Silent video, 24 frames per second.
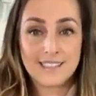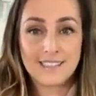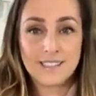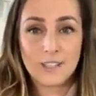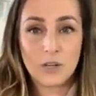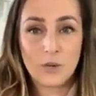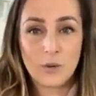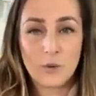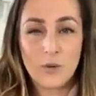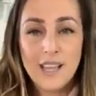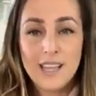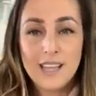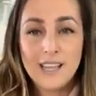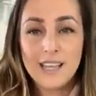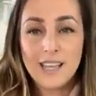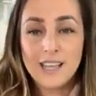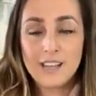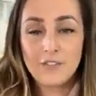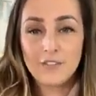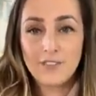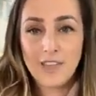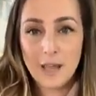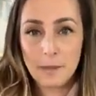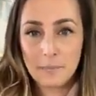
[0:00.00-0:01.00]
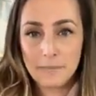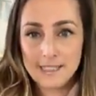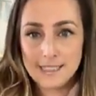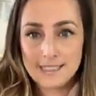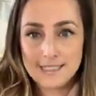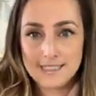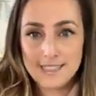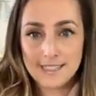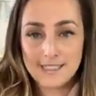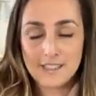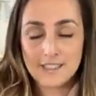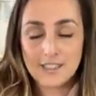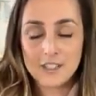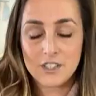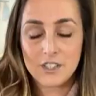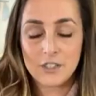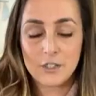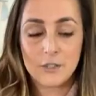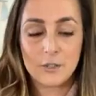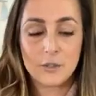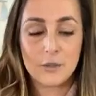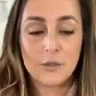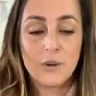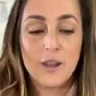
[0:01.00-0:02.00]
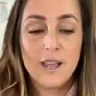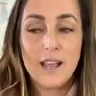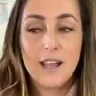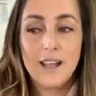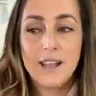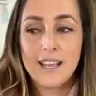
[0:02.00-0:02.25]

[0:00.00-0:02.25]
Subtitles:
So if that makes sense to you,